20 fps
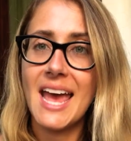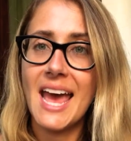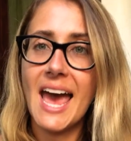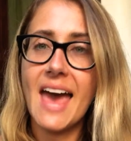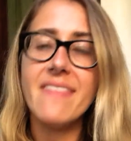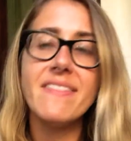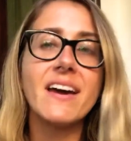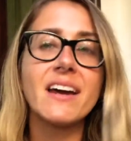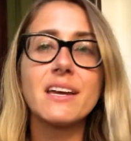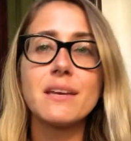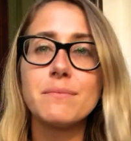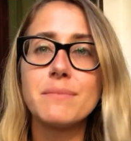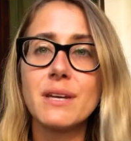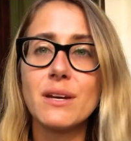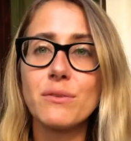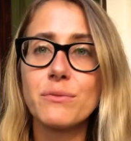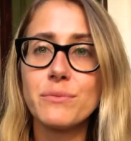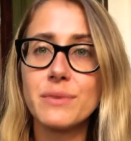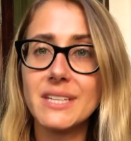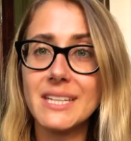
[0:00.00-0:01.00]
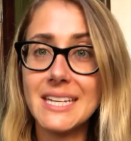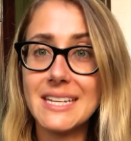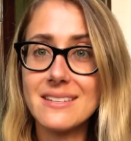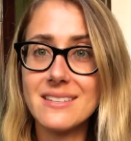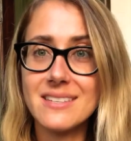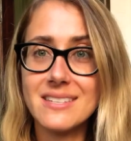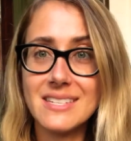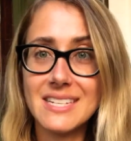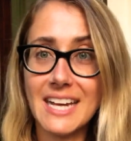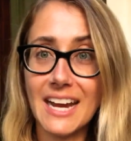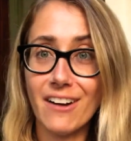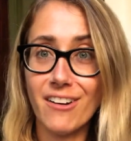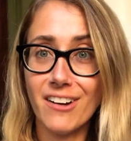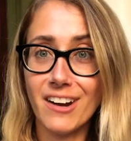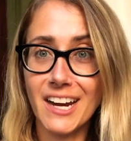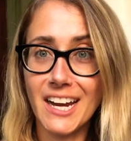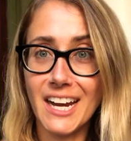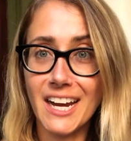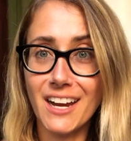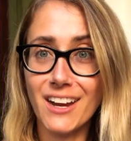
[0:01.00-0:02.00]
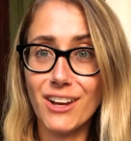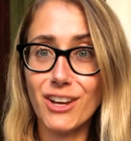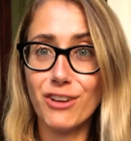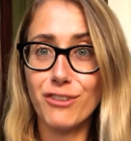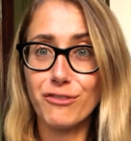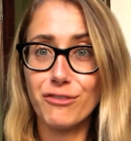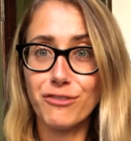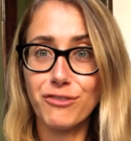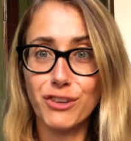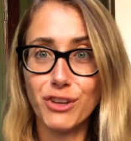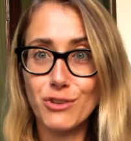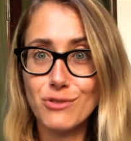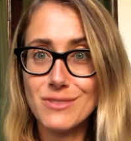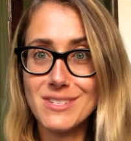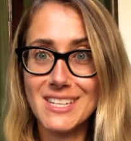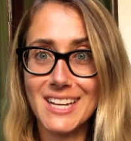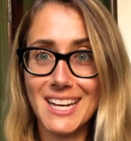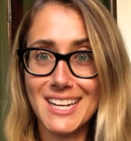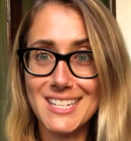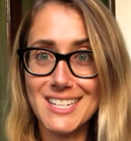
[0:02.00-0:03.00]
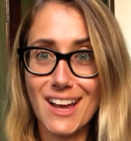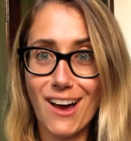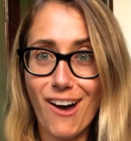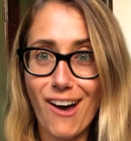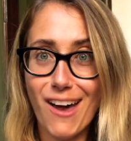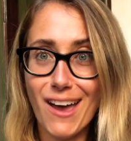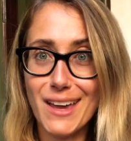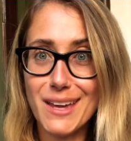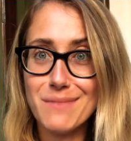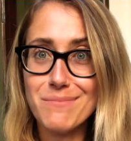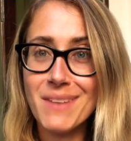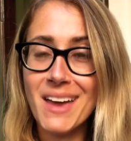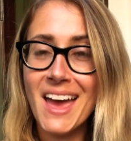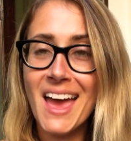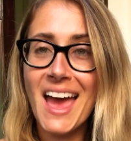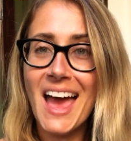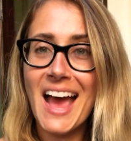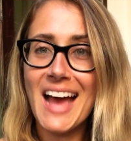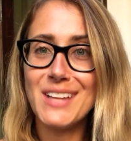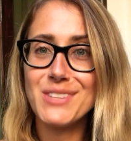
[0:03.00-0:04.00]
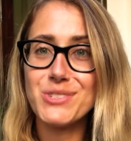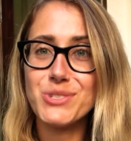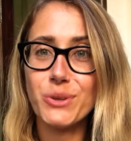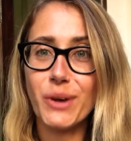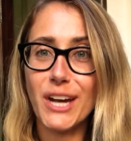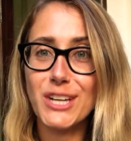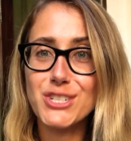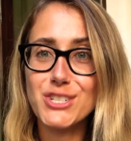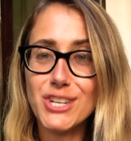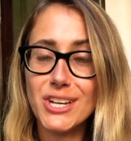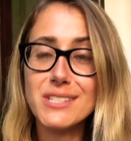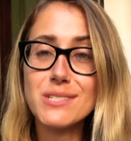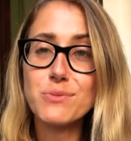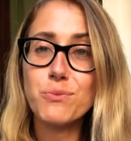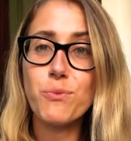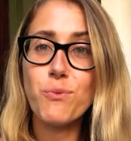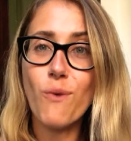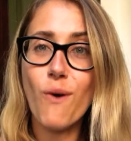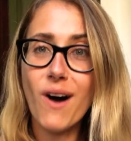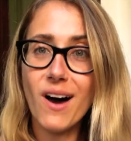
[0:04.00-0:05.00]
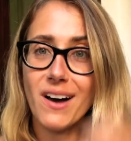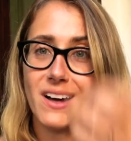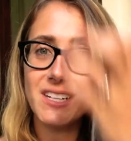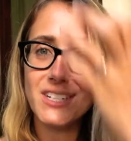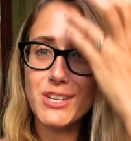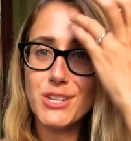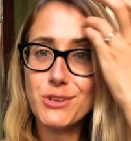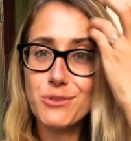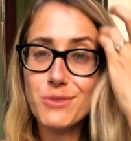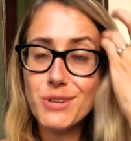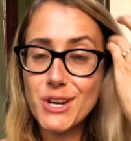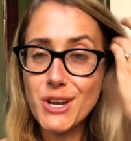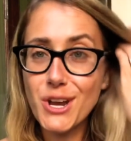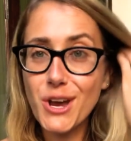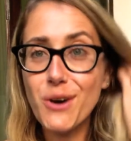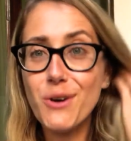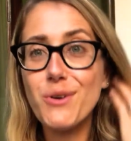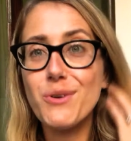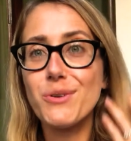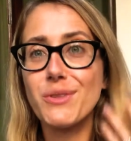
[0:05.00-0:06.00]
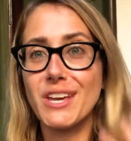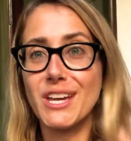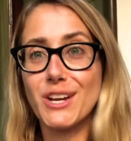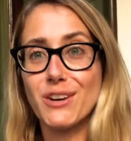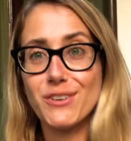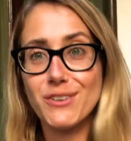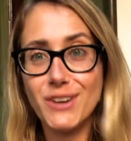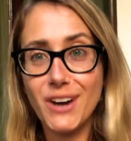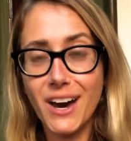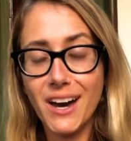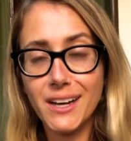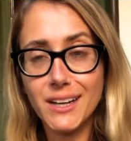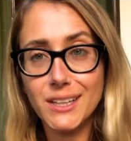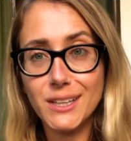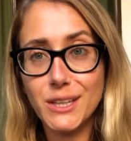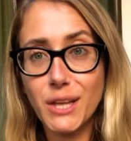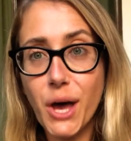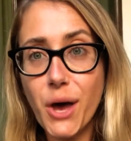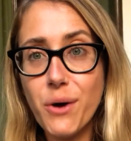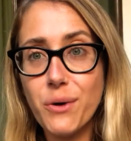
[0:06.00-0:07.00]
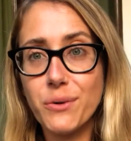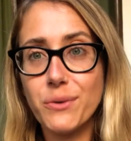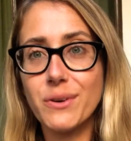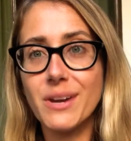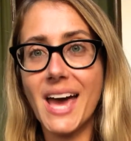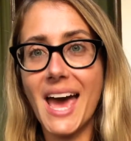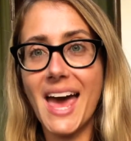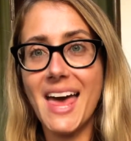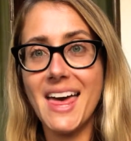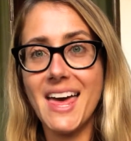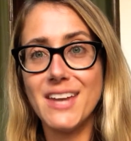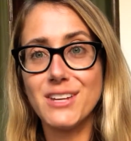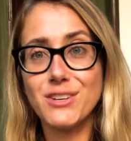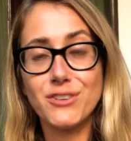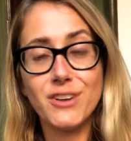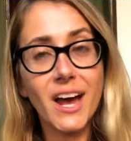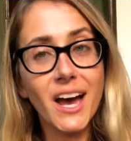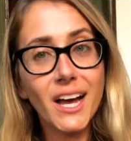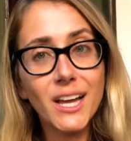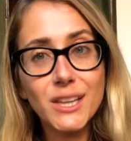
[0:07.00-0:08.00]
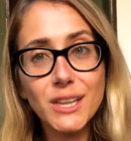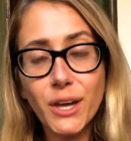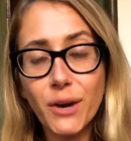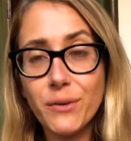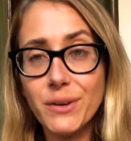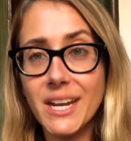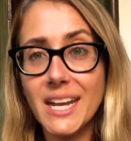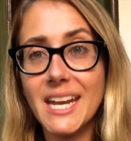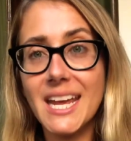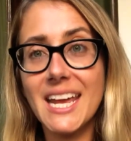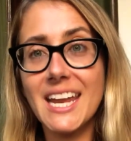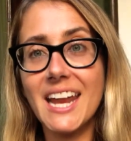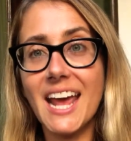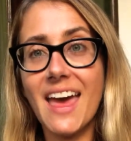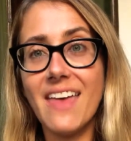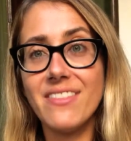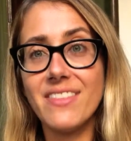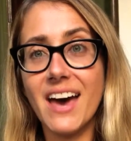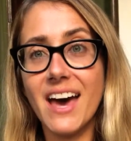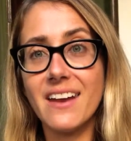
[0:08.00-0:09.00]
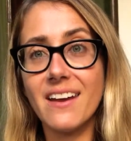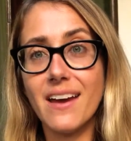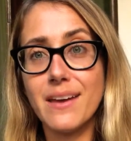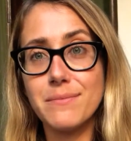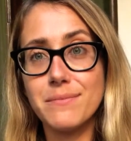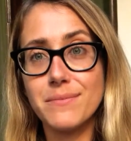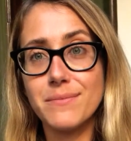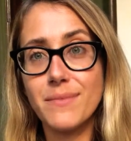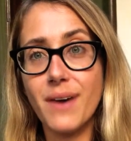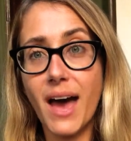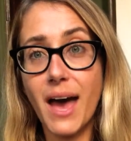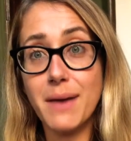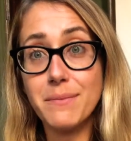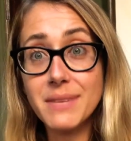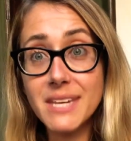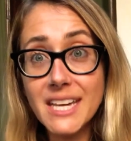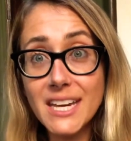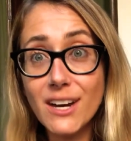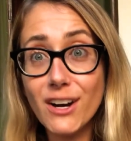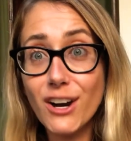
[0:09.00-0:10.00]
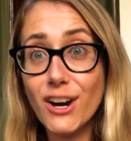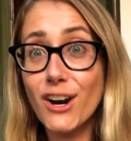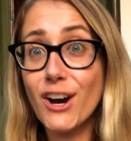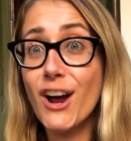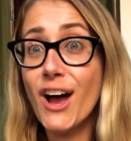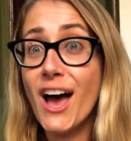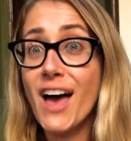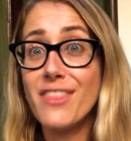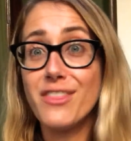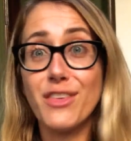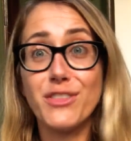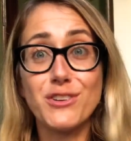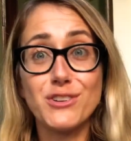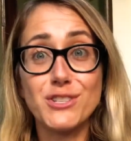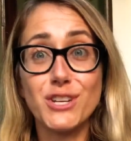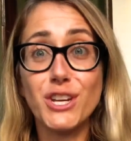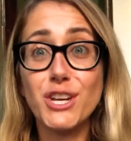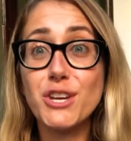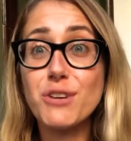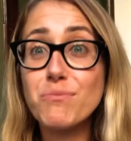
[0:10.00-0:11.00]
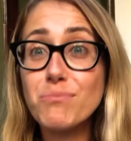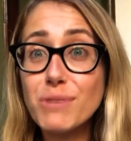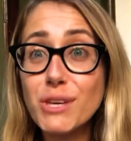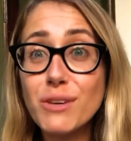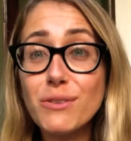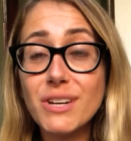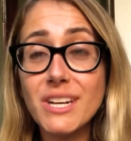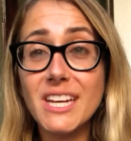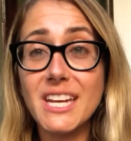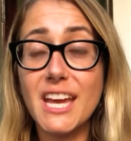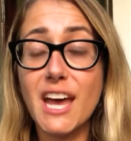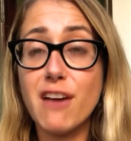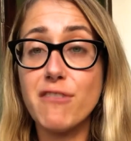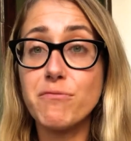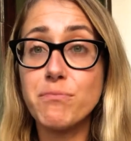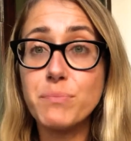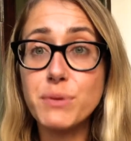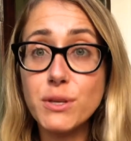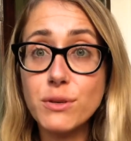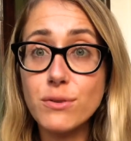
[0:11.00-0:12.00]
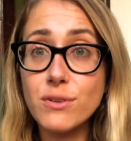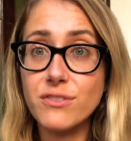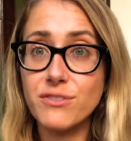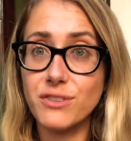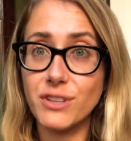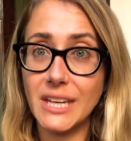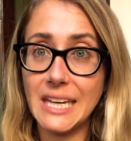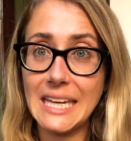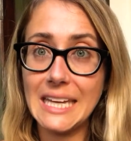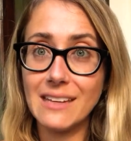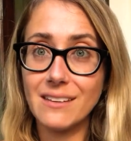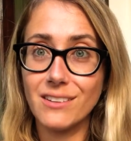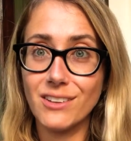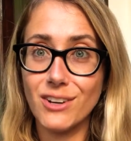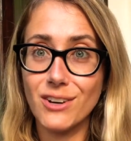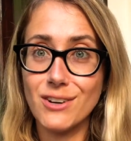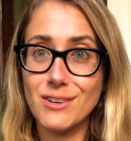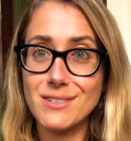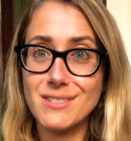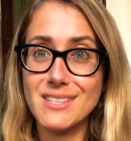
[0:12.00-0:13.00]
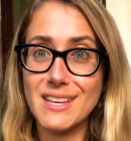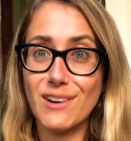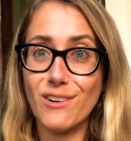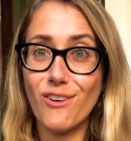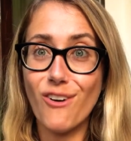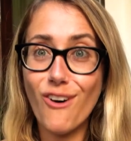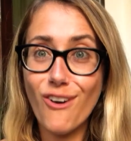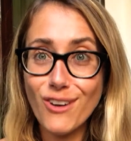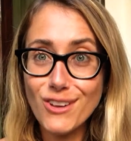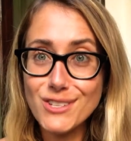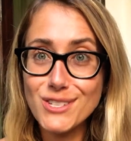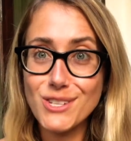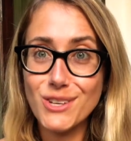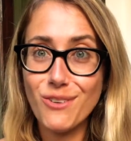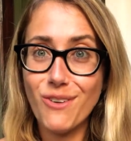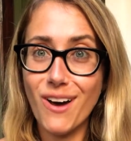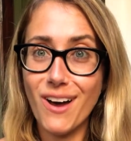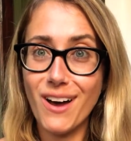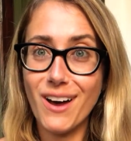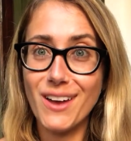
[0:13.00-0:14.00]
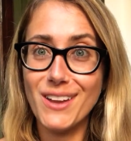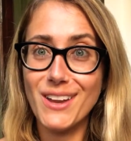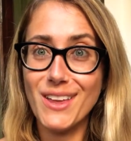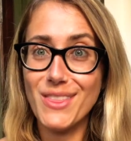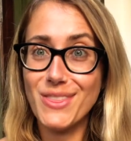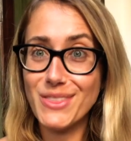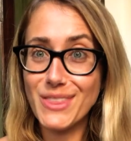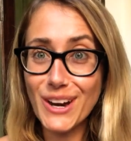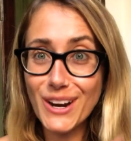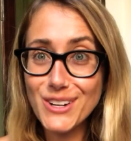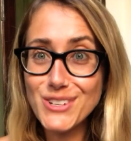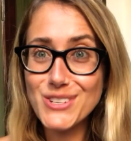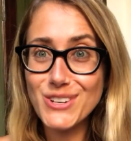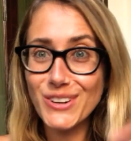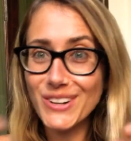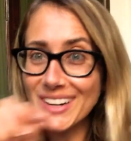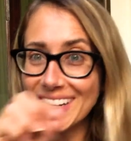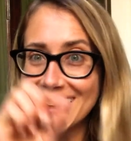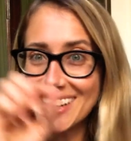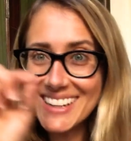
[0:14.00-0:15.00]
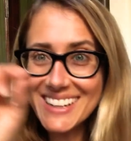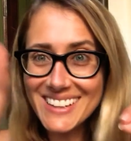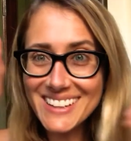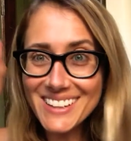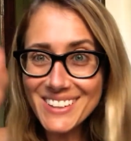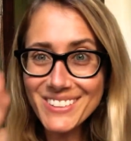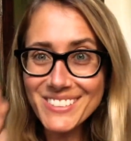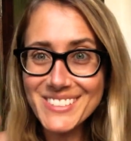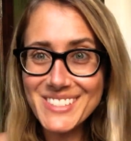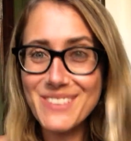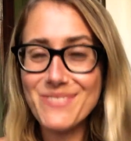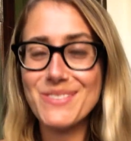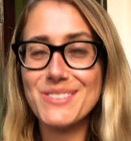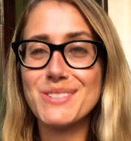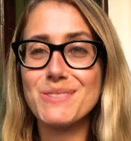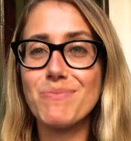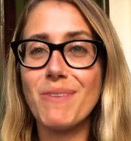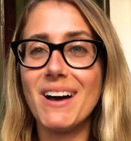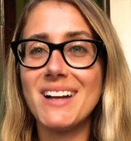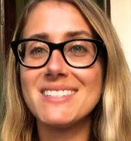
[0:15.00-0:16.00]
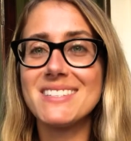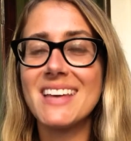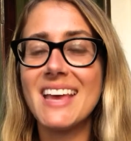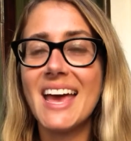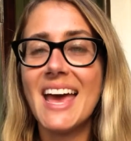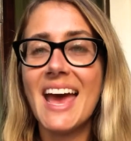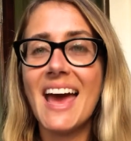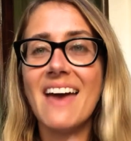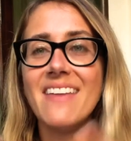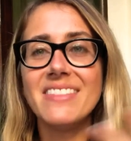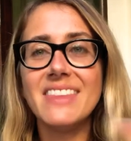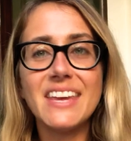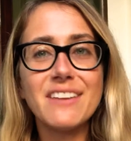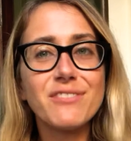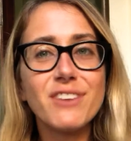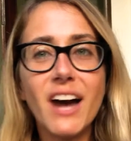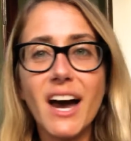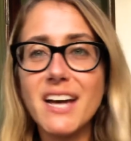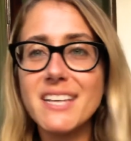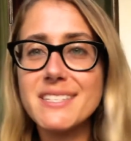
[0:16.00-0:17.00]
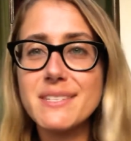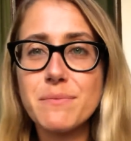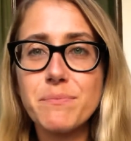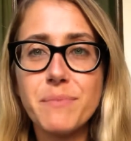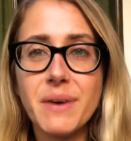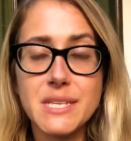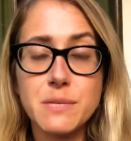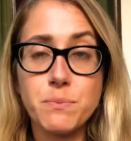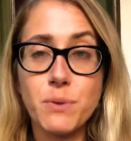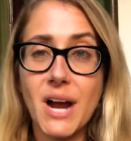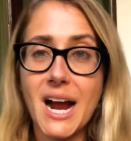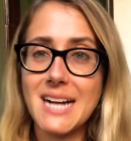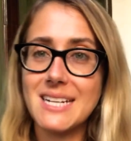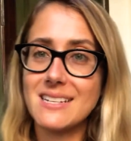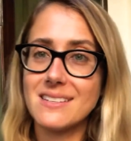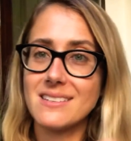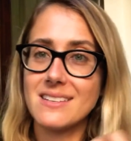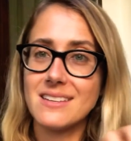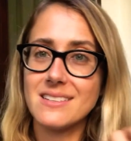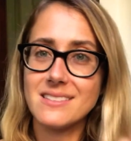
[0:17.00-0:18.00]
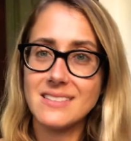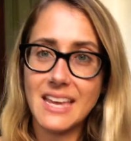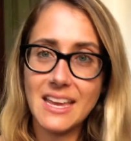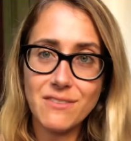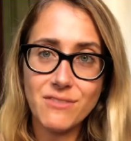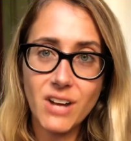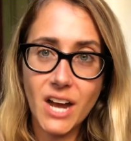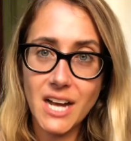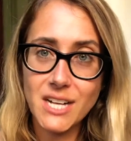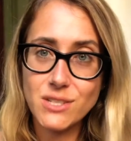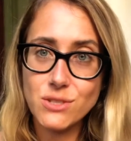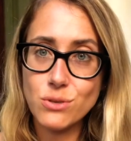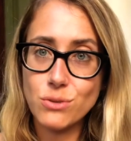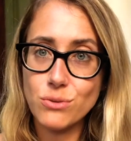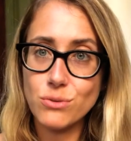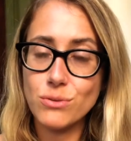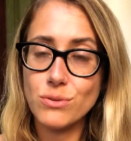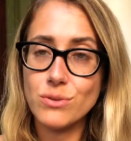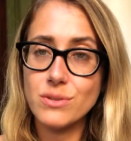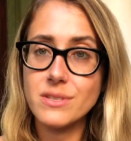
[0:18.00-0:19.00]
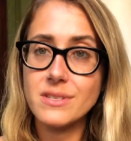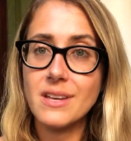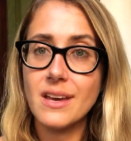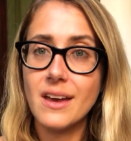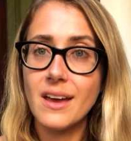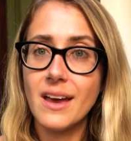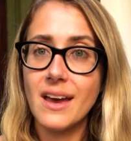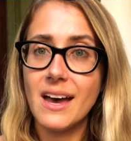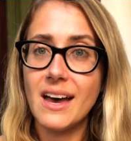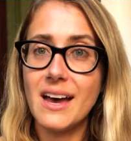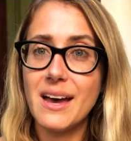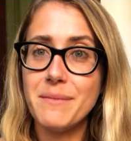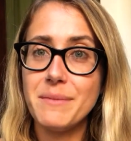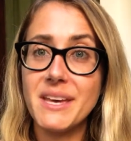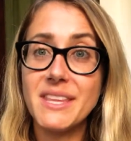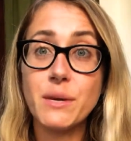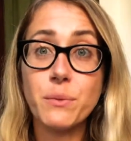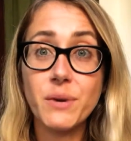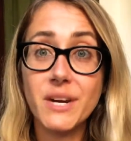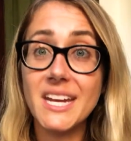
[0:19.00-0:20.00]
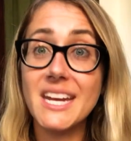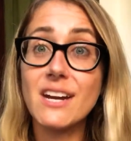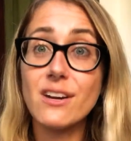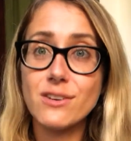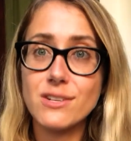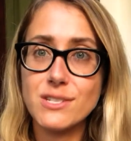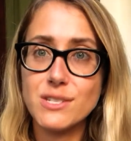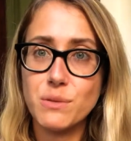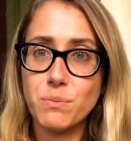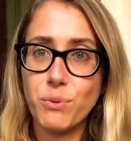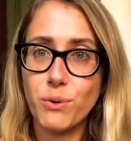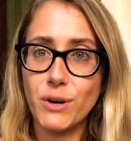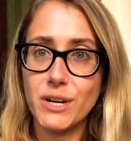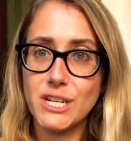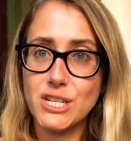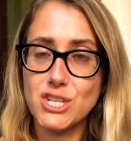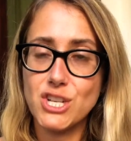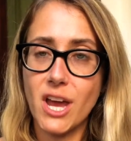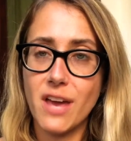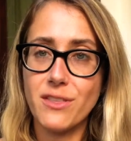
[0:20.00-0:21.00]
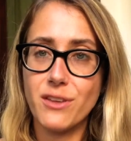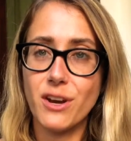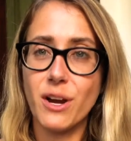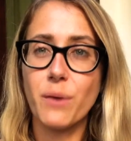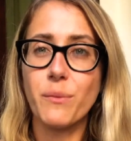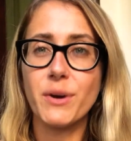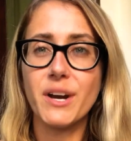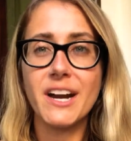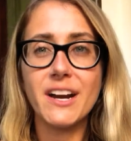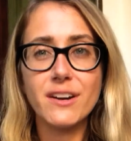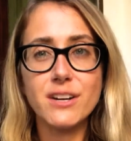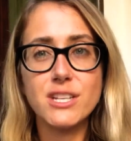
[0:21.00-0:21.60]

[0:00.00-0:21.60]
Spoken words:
And that can be a really scary, confusing time. And so I just want you to know that you're not alone, and you're not alone in it, and that I'm here, that there's a community of beautiful healers that are also on their journey in little different spots, and they've got some best practices, they've got tools, and then we're here to support each other, and we're here to